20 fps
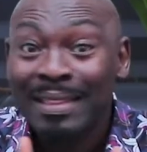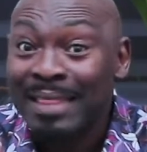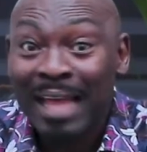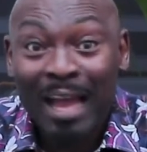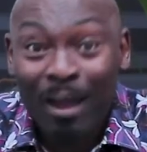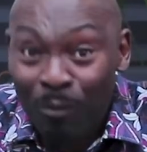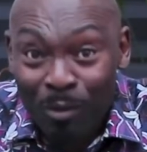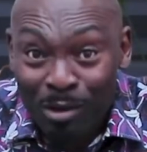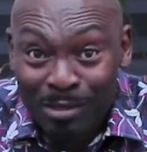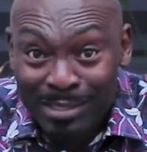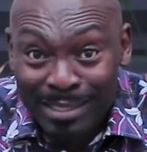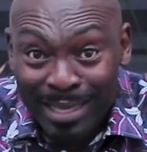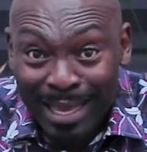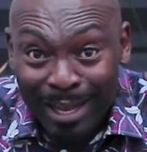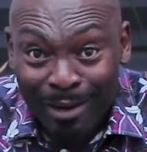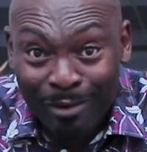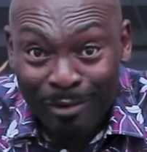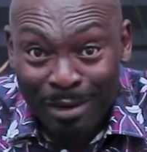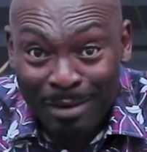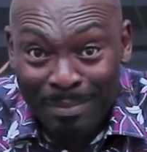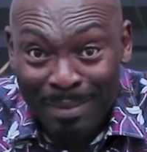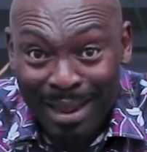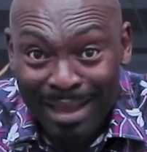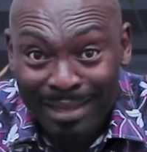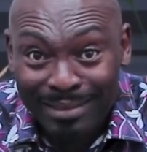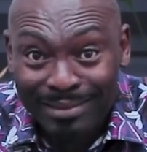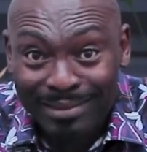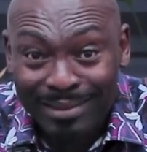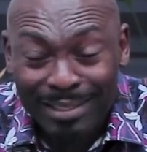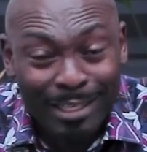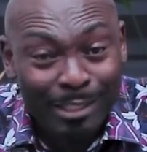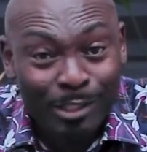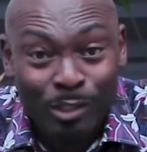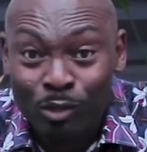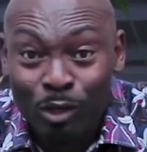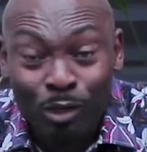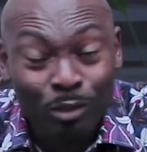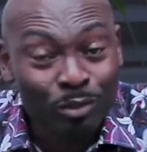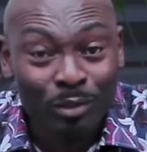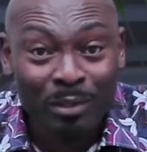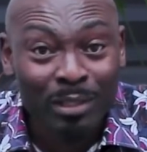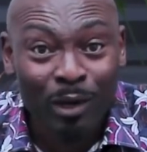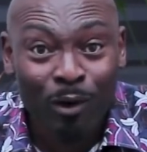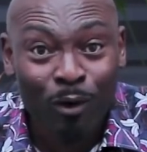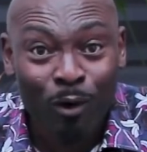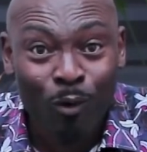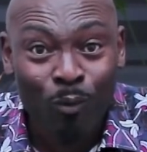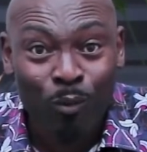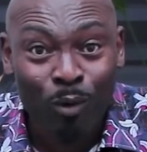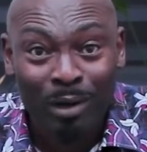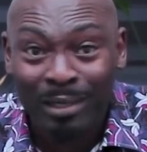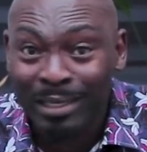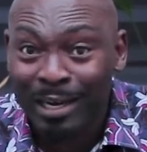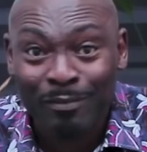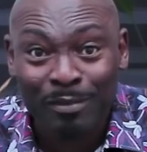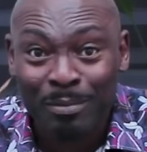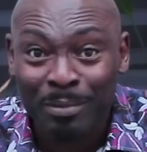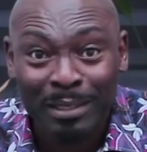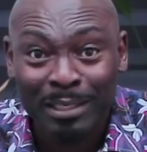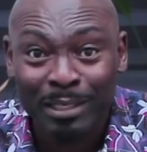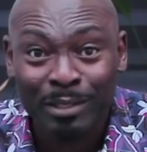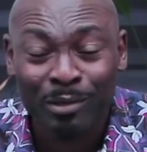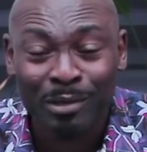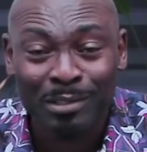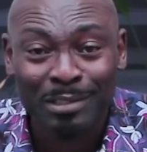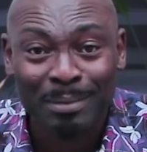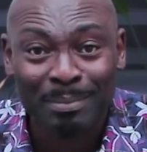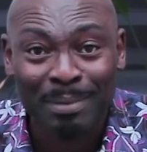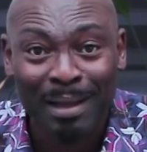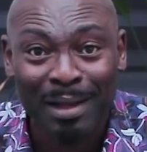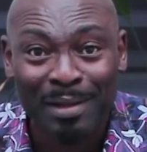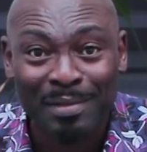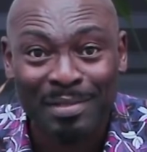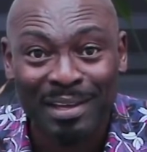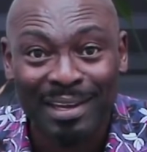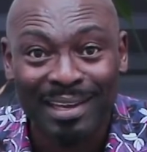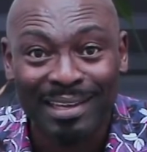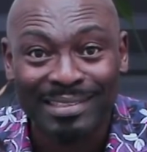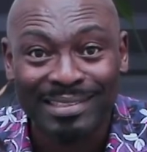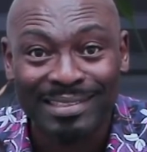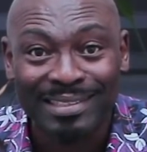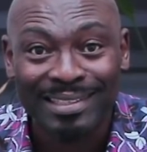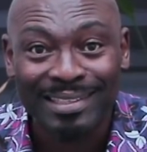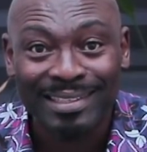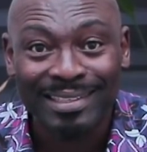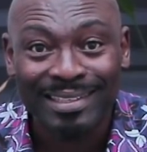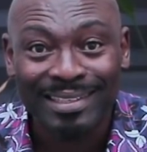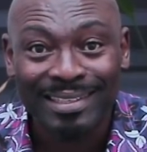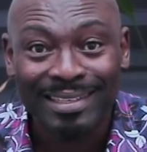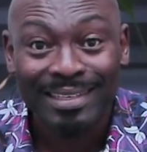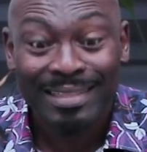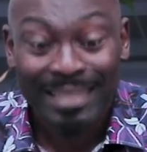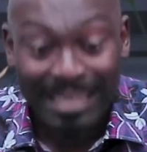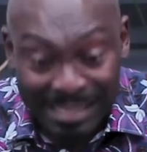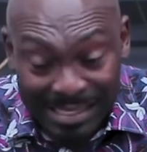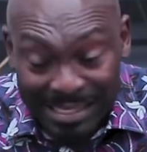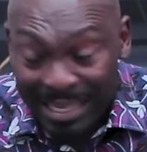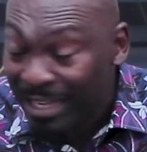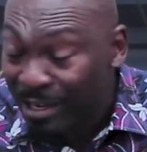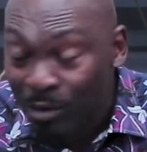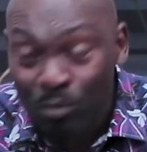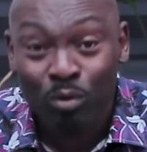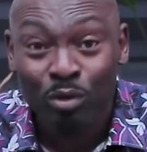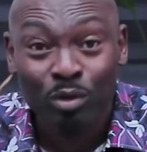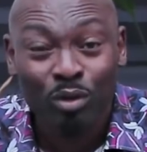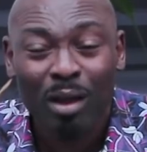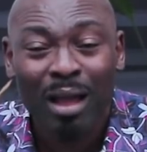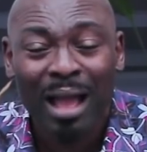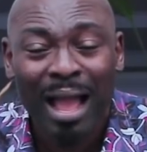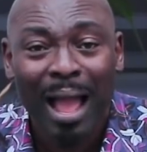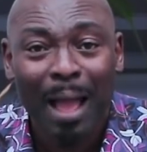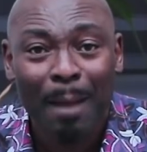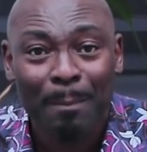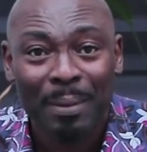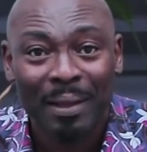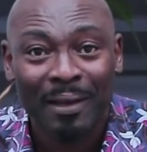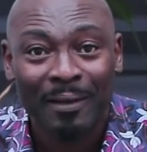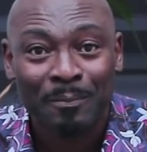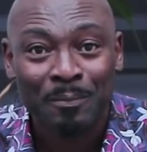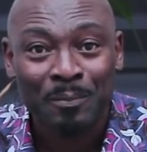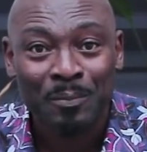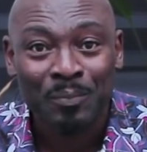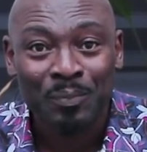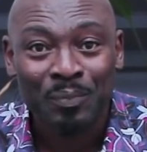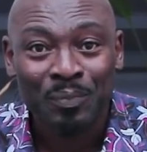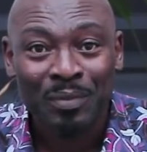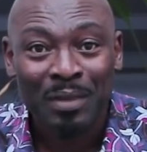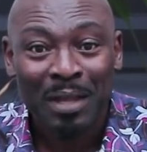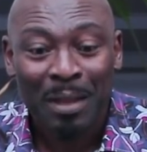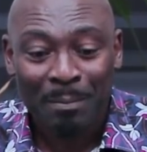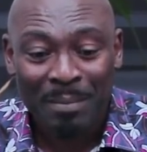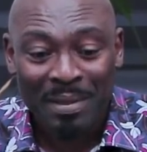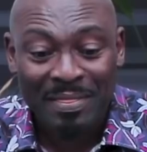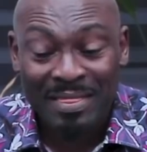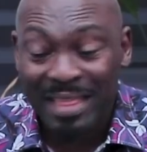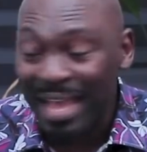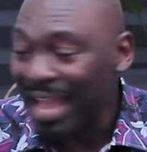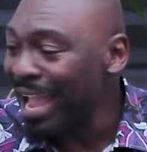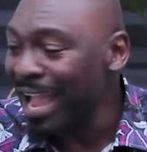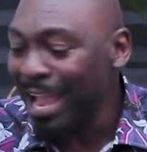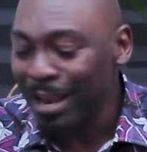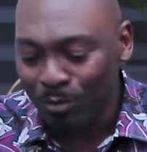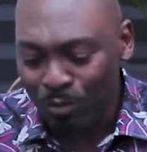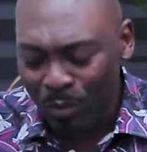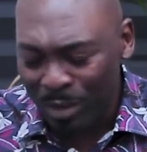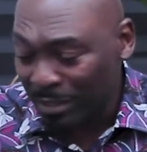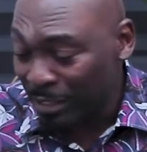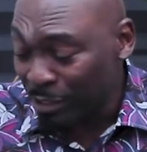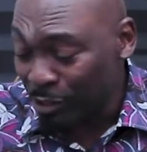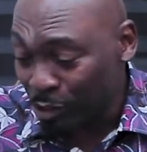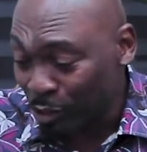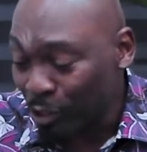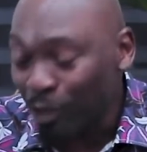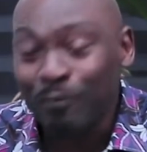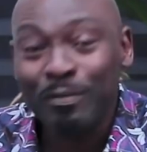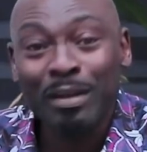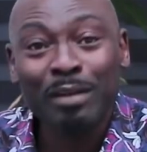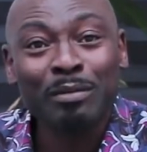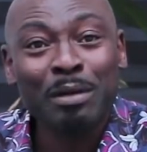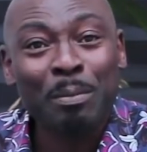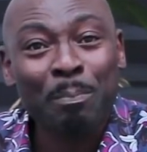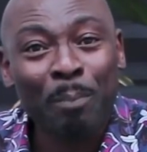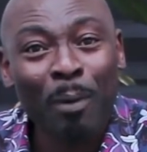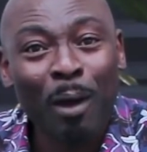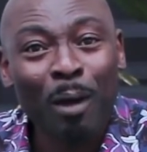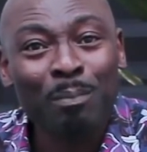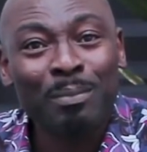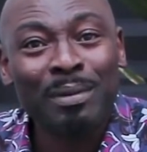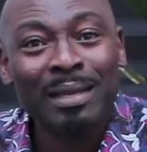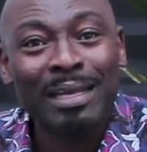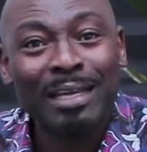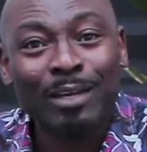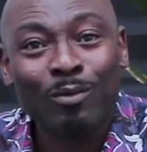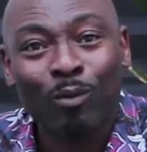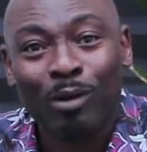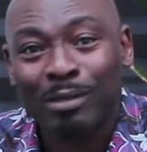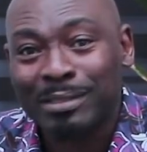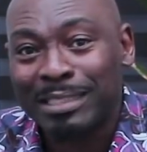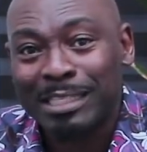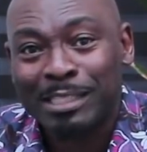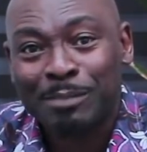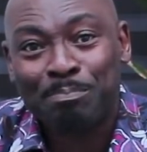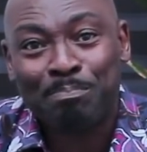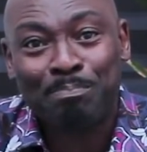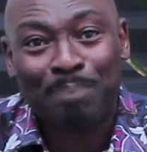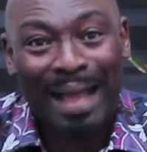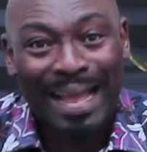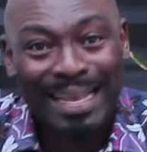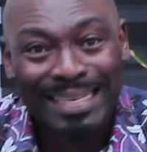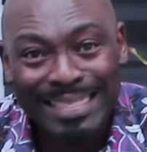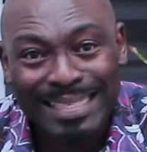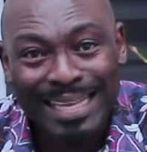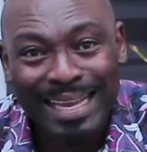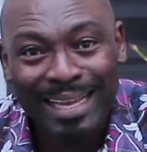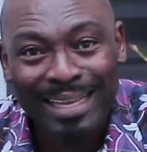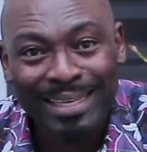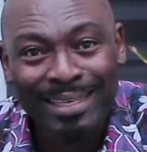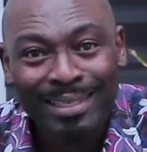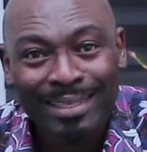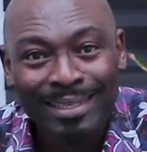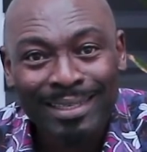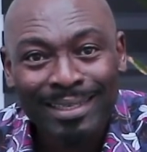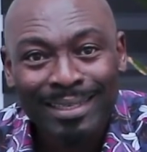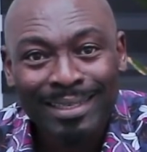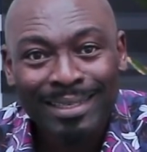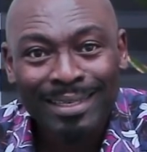That was the agreement. It's known to the whole world. Everybody knows about this. They said it would not happen. But then when the Soviet Republic was disbanded,